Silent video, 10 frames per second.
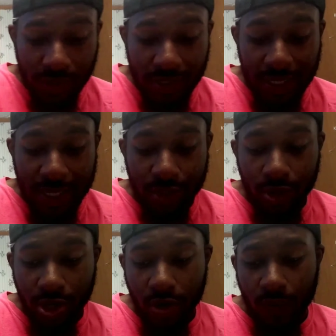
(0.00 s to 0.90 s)
So it's like,
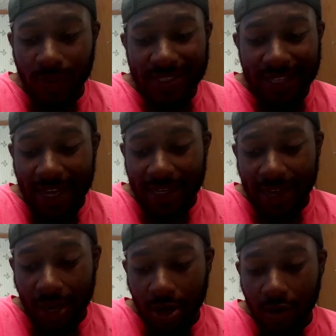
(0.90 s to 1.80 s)
you know, we
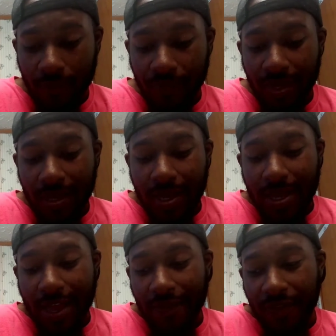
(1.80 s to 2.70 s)
sat down.
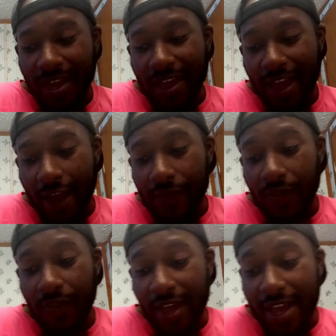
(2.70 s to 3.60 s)
And then
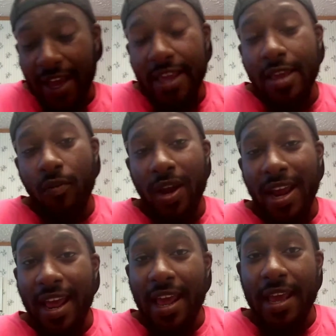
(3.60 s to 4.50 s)
after that, he
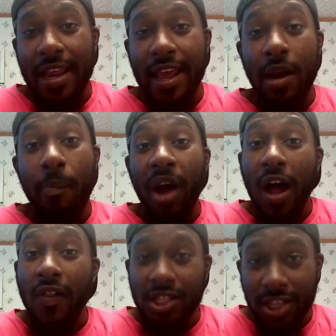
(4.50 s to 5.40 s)
went ahead
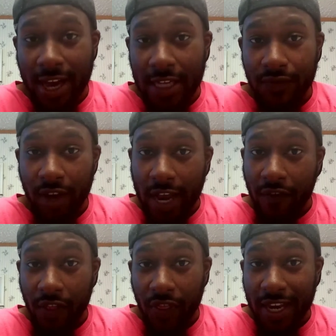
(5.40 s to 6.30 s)
apologized for
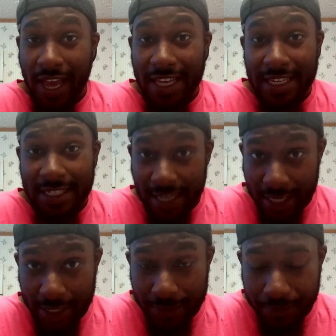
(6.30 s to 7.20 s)
everything that he
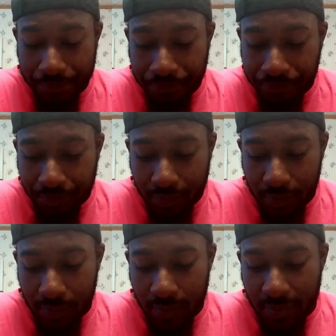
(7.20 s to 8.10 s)
did.
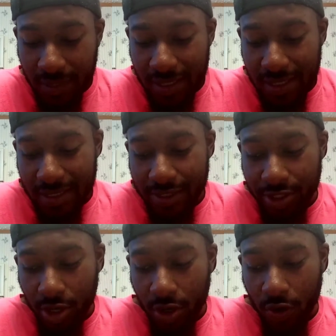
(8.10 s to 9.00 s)

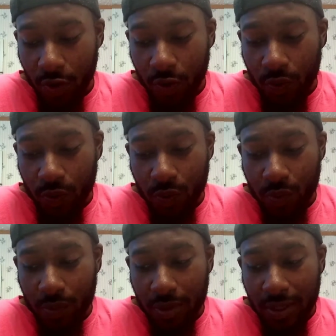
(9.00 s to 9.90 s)
So
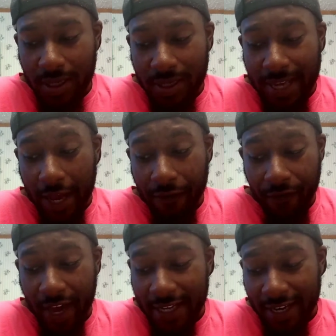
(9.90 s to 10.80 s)

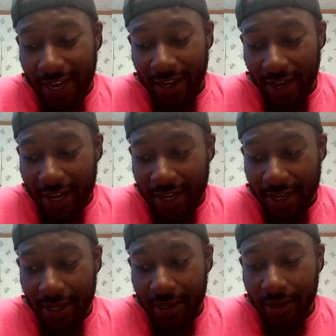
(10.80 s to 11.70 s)
that fight that I got
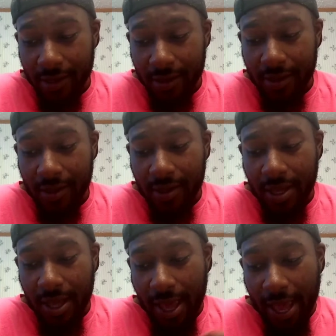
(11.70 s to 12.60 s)
in,
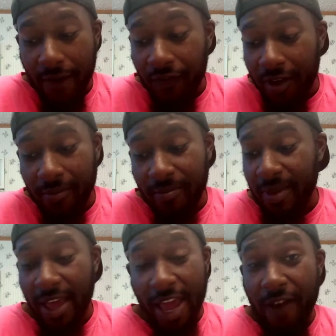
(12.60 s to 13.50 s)
every
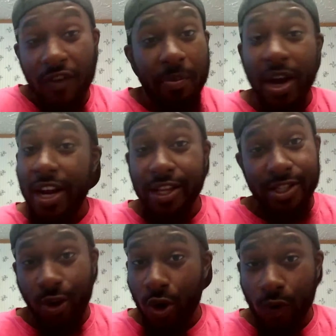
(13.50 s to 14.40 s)
everybody
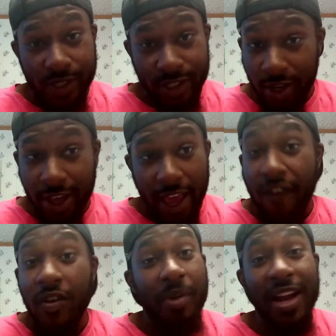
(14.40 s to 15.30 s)
in school was t-
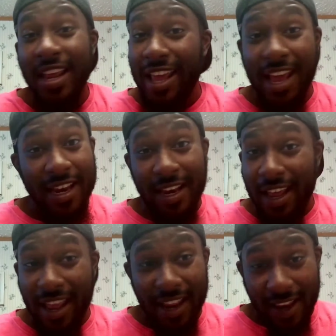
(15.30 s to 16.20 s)
everybody
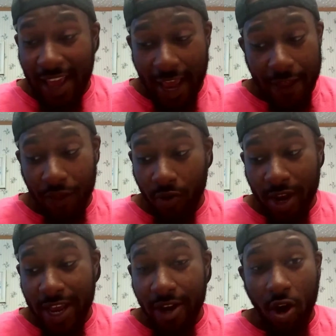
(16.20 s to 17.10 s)
in the eighth
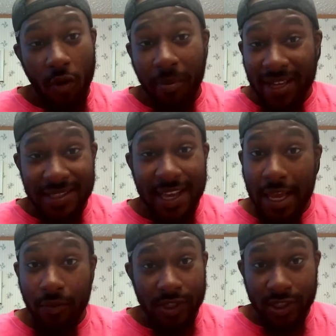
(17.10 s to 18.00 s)
grade on my
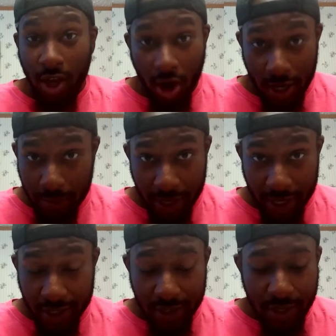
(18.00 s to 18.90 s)
team was talking
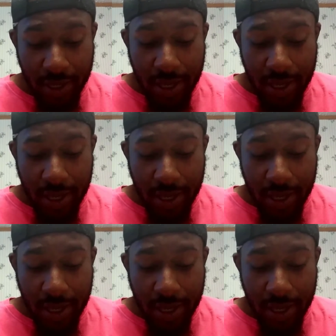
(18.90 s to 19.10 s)
about it.